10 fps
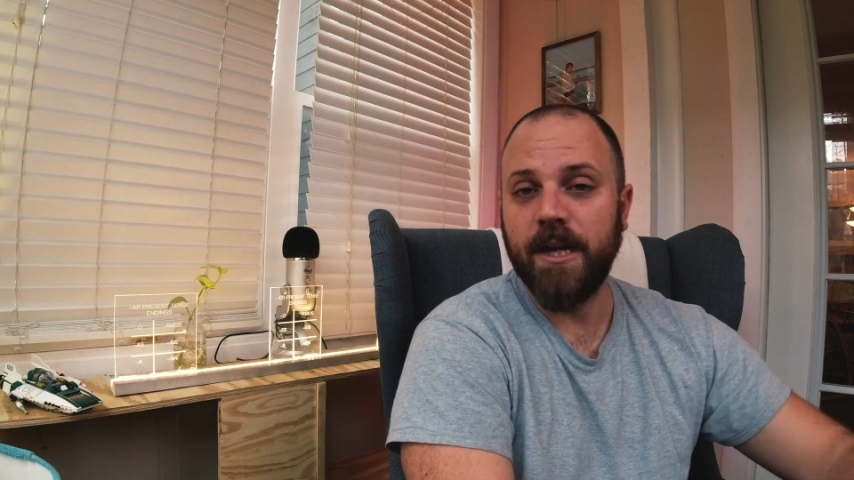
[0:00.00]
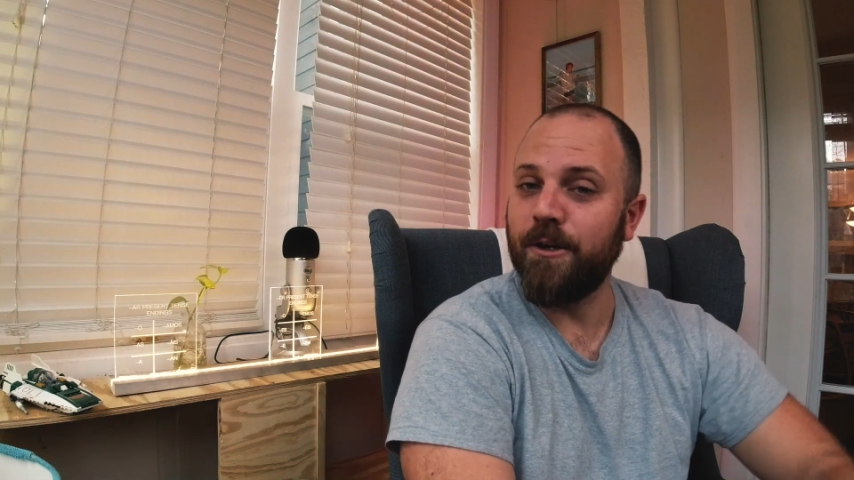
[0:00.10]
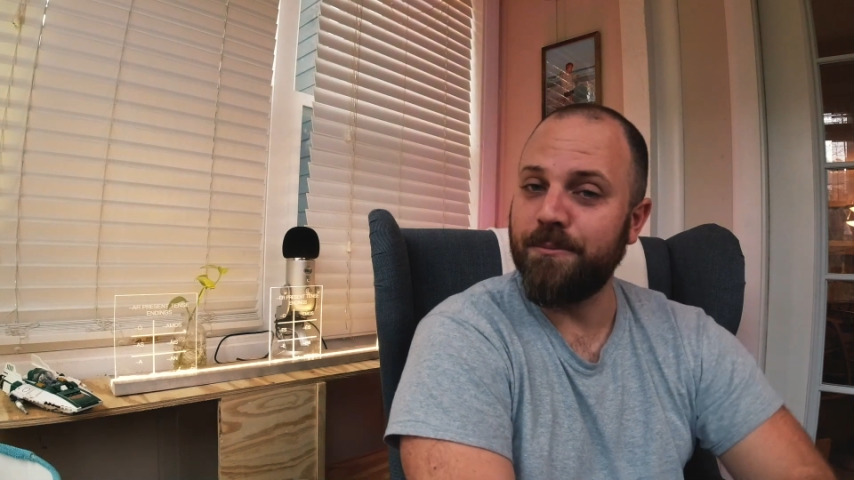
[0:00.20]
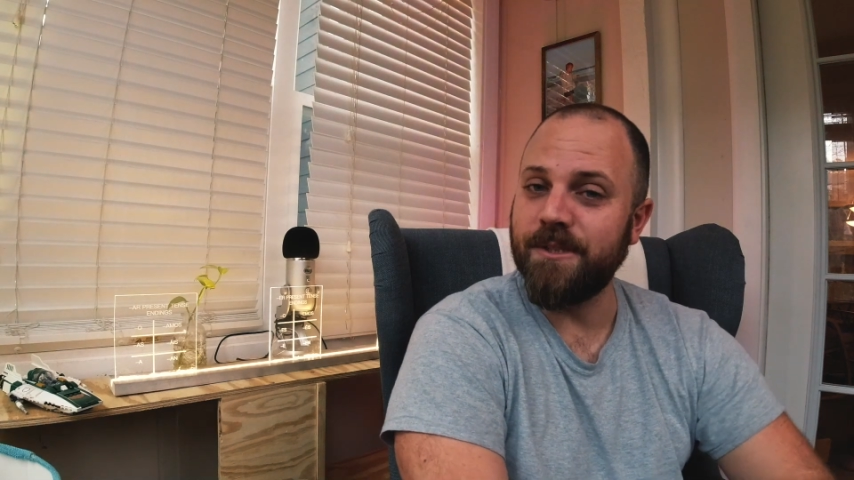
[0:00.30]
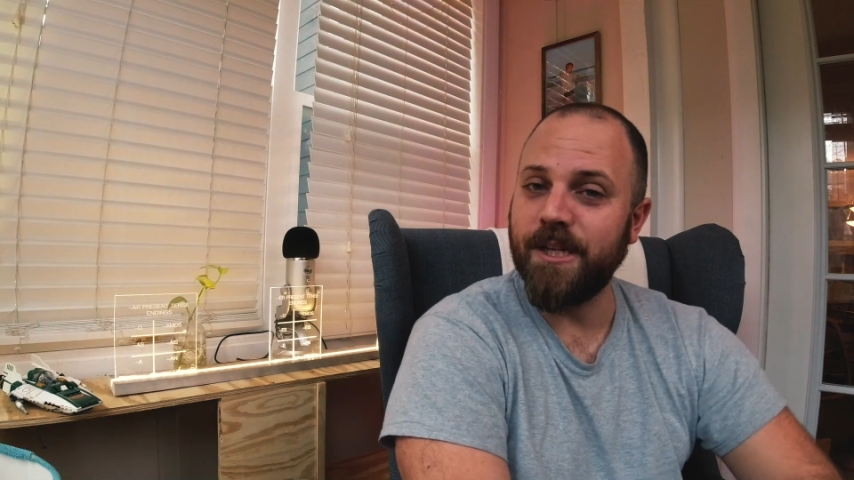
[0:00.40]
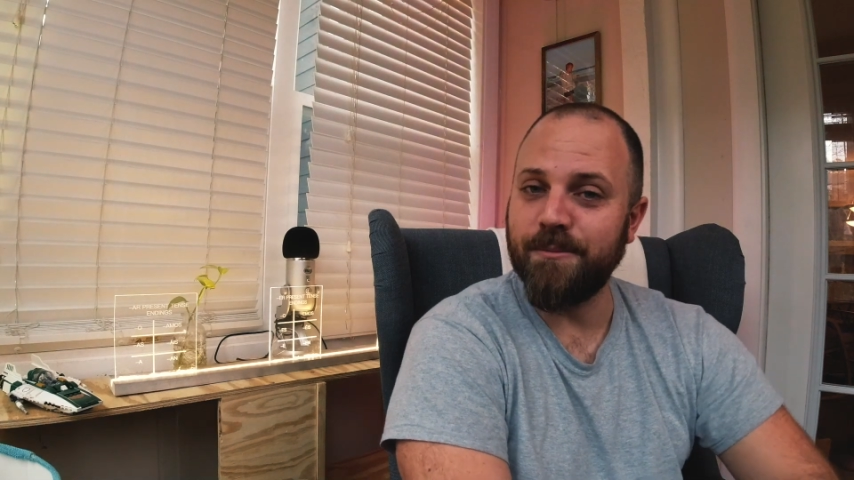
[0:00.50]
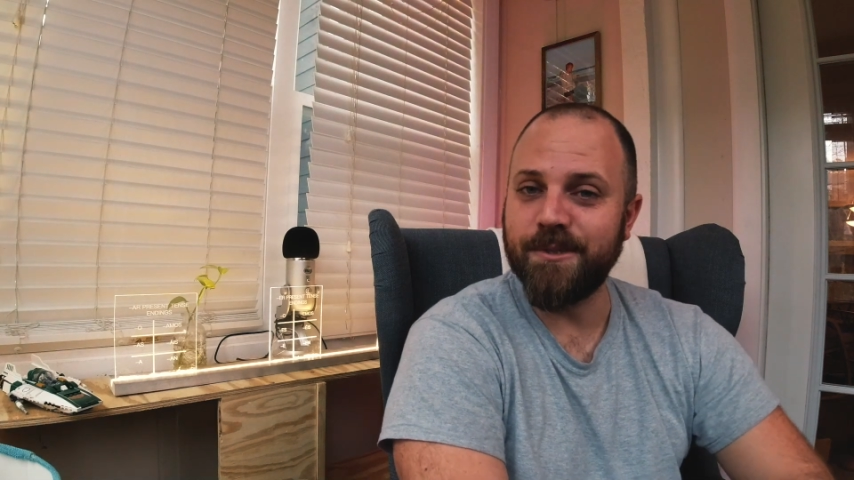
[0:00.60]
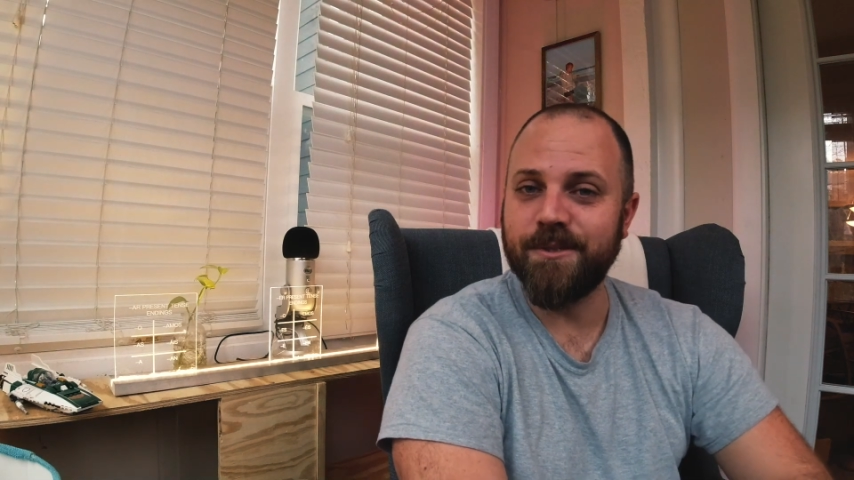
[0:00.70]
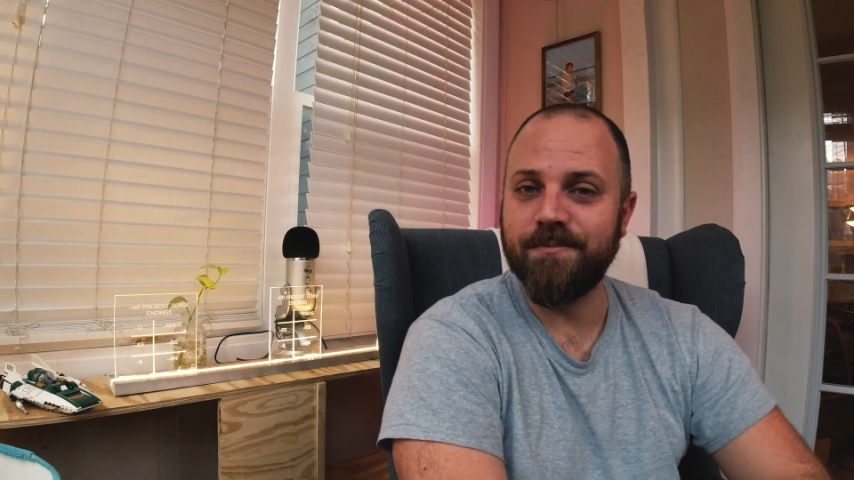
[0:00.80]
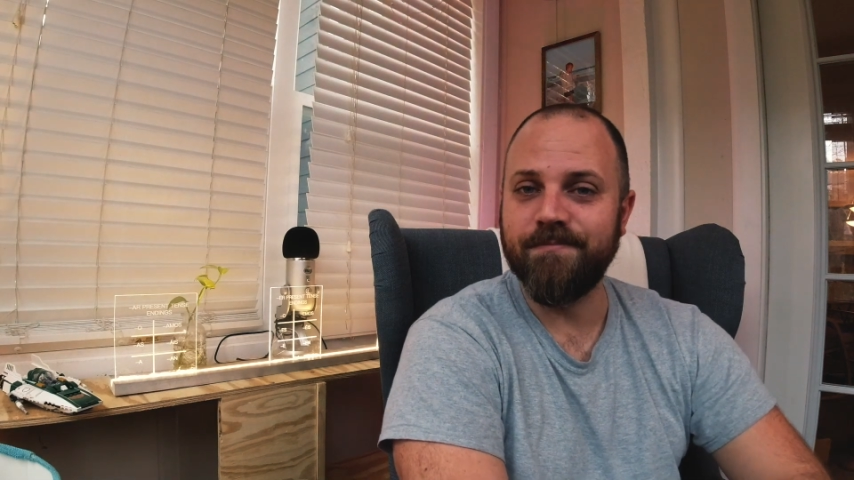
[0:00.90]
I hope this
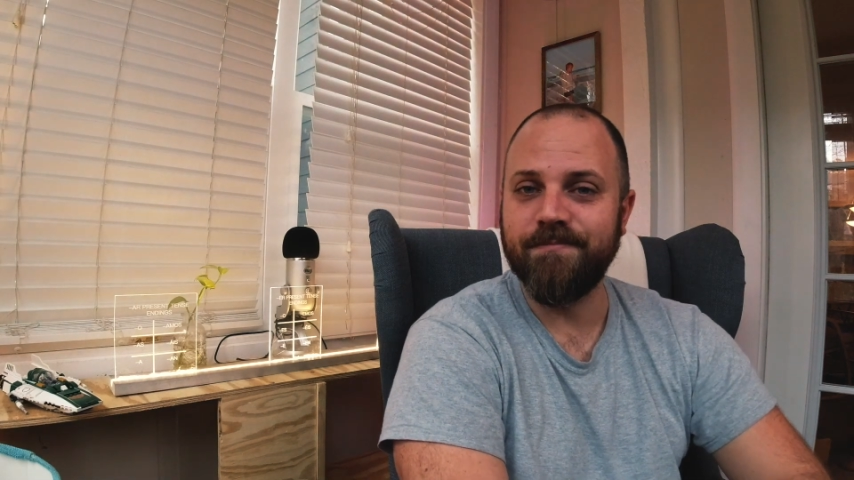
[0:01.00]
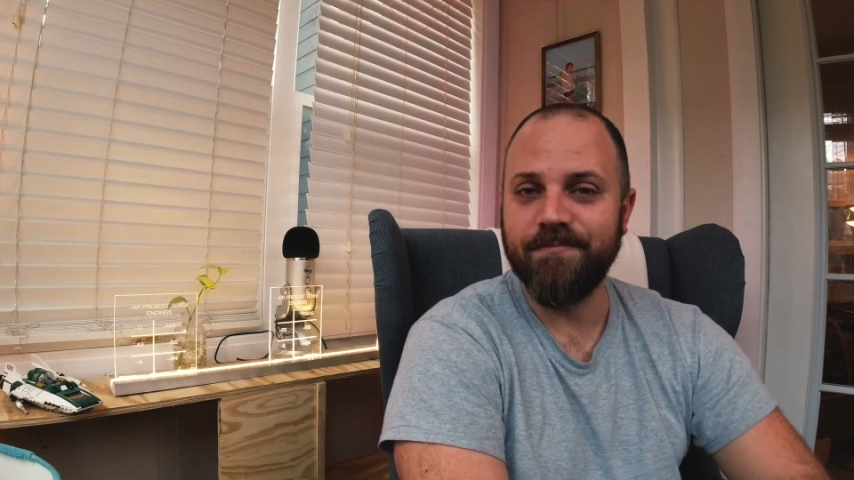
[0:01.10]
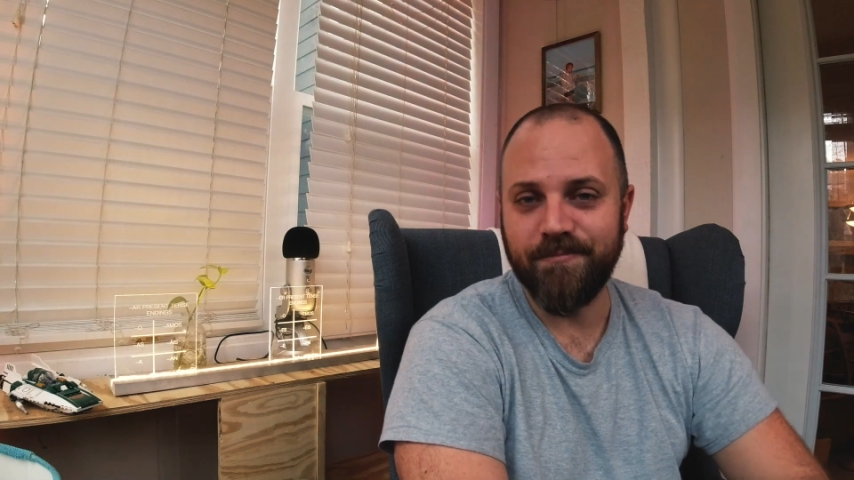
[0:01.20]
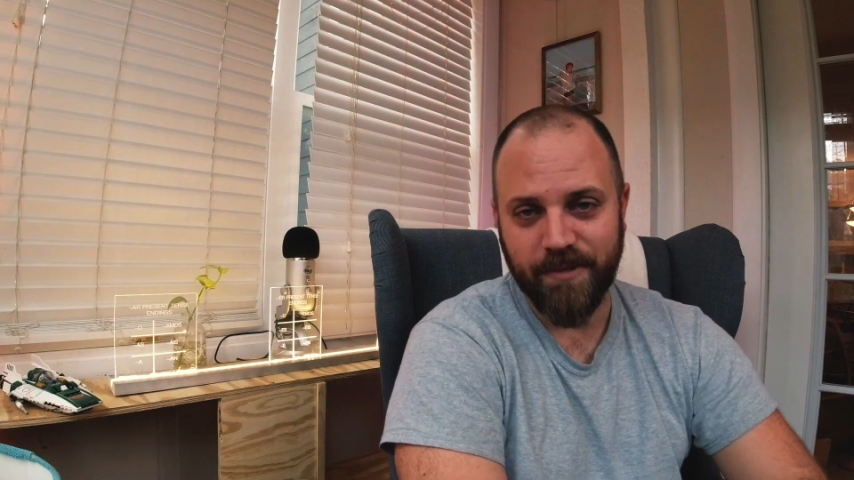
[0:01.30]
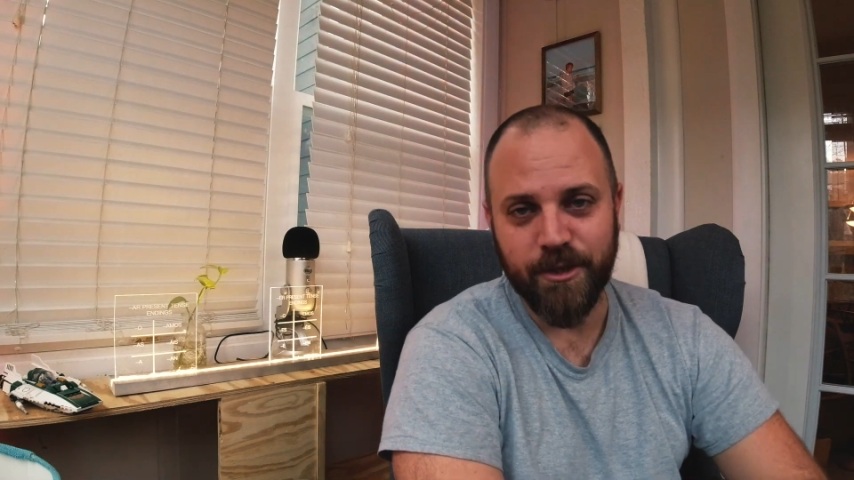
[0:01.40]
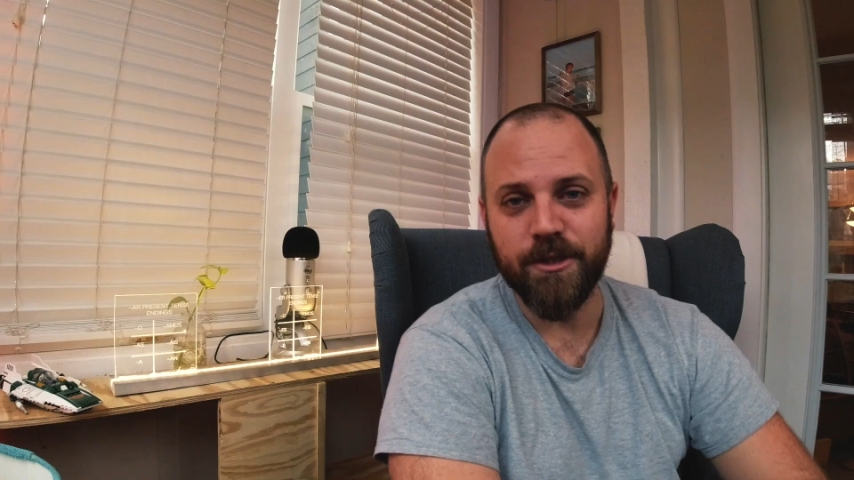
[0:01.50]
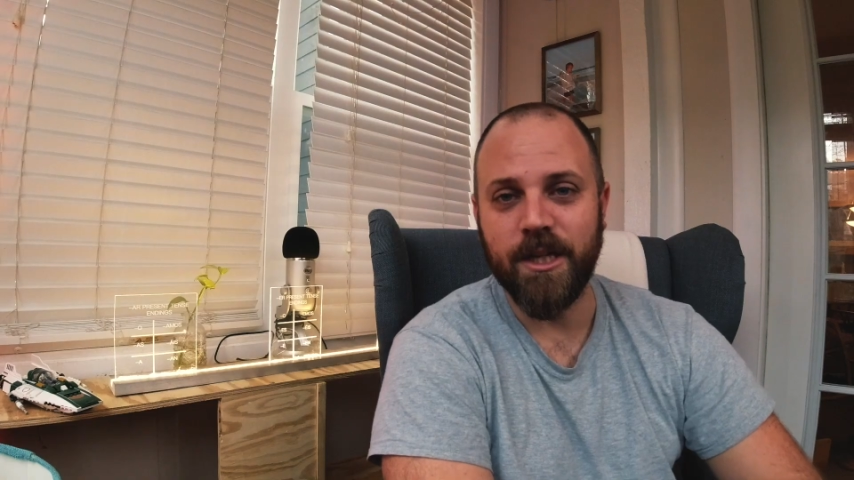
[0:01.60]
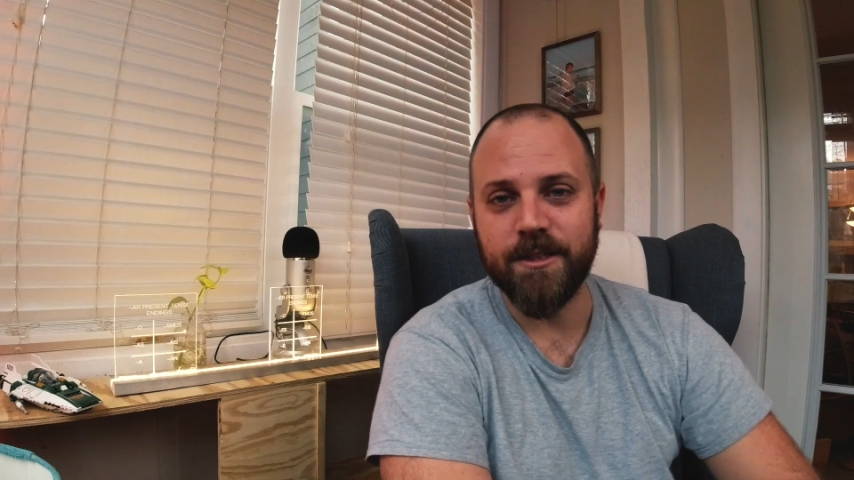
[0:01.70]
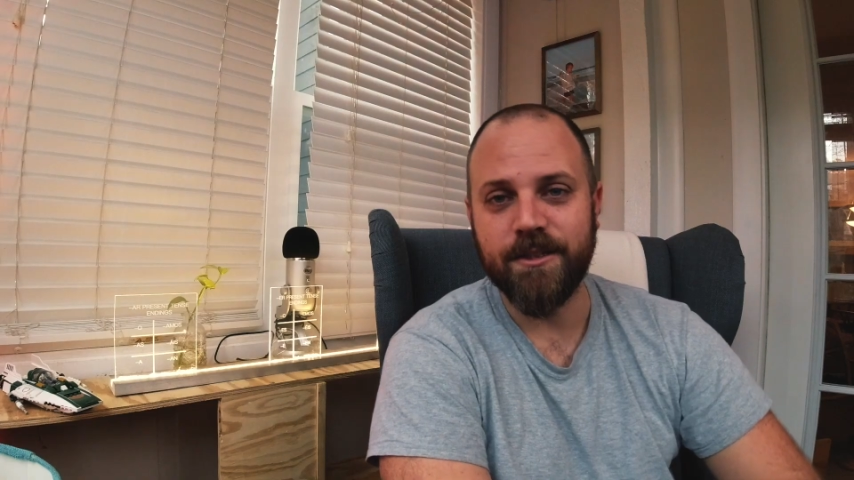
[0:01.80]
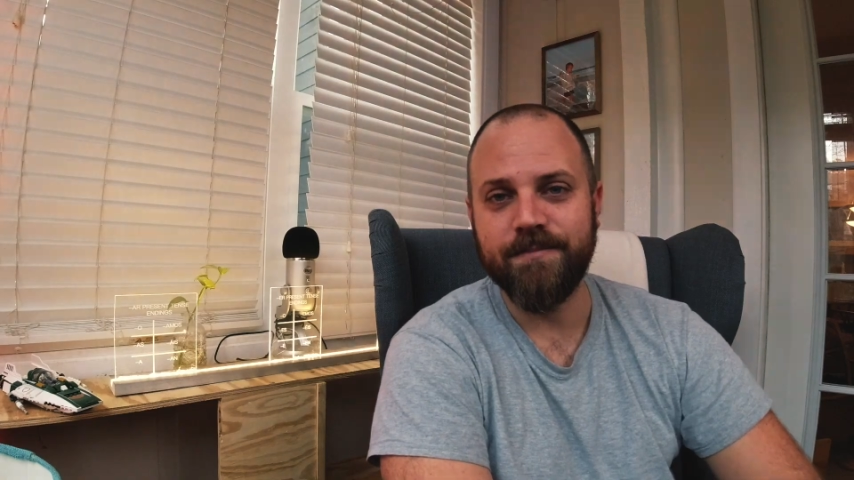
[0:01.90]
helps, and good
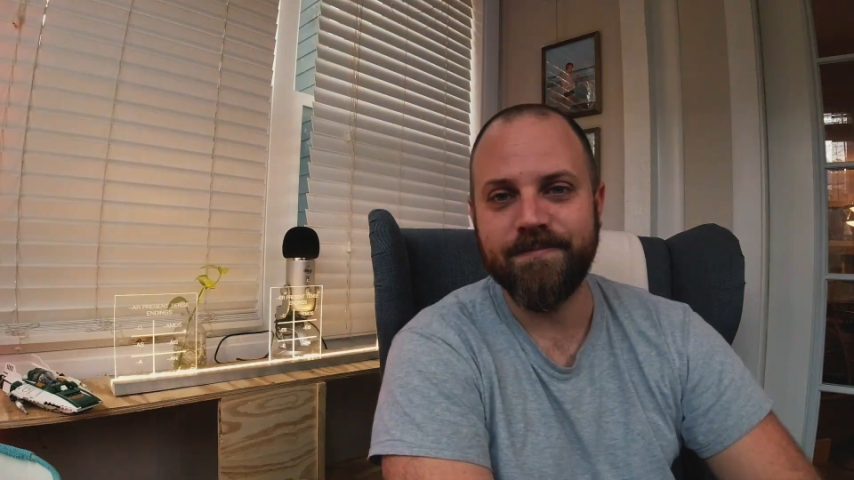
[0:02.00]
luck.